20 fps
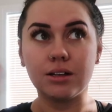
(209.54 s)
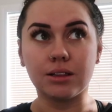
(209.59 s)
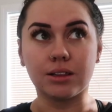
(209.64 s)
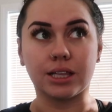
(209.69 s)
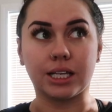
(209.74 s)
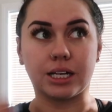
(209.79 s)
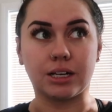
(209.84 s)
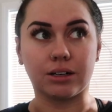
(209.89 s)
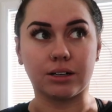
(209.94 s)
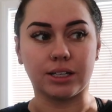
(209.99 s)

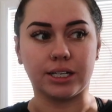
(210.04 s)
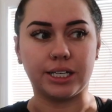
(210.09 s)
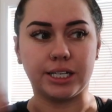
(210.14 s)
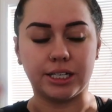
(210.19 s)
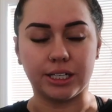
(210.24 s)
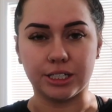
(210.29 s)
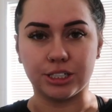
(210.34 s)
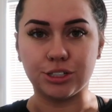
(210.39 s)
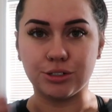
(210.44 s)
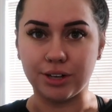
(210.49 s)

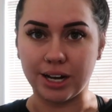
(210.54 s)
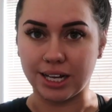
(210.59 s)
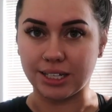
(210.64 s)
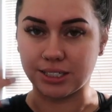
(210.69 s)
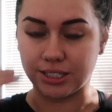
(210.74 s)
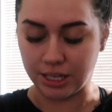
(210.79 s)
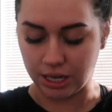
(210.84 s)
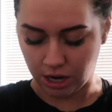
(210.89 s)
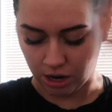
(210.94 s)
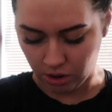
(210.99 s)
literally 2
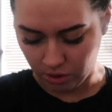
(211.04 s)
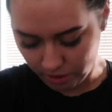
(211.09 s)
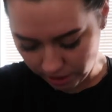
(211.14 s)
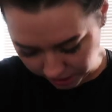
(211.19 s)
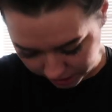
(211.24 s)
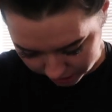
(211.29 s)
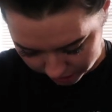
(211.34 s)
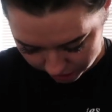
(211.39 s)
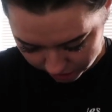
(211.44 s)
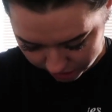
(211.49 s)
days ago,
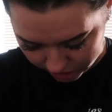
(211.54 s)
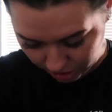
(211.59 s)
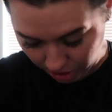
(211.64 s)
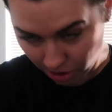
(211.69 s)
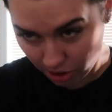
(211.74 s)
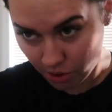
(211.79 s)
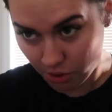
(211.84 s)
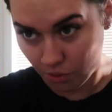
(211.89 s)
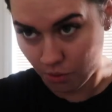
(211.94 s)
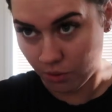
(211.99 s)

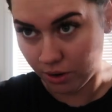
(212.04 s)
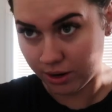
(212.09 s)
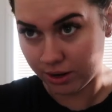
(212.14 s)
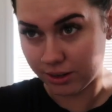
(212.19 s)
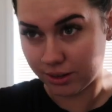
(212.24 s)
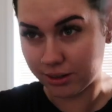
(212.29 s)
so